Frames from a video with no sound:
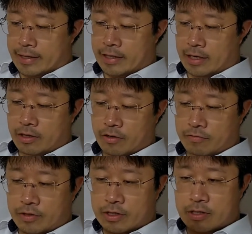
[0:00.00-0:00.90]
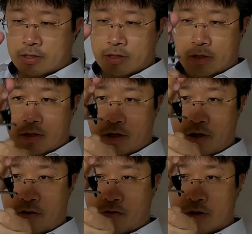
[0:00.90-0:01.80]
at the end of this
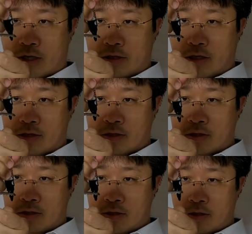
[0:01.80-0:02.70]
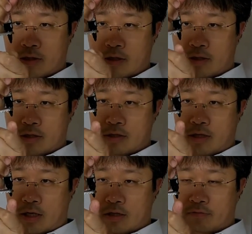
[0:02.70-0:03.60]
here, it looks like this, and this
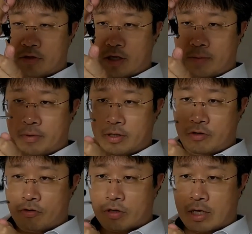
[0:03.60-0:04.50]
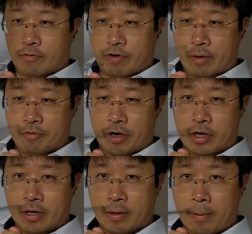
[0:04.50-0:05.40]
the end of the tip, and then you're now
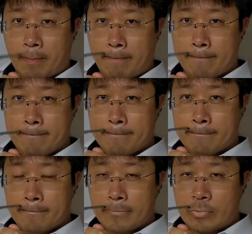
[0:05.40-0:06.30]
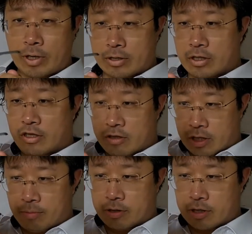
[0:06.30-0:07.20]
vibrating, right? And the
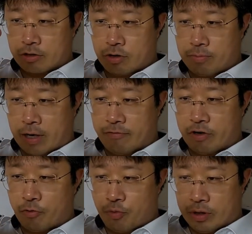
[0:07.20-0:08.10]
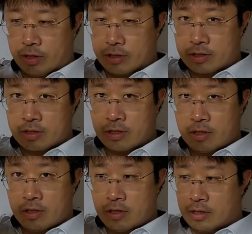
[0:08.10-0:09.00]
tip is actually vibrate with this
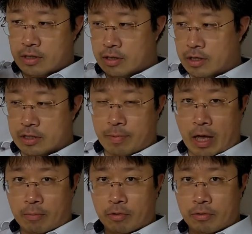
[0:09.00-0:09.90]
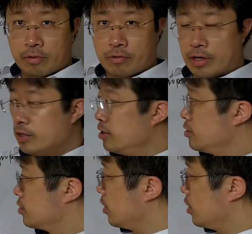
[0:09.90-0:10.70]
backbone, right? This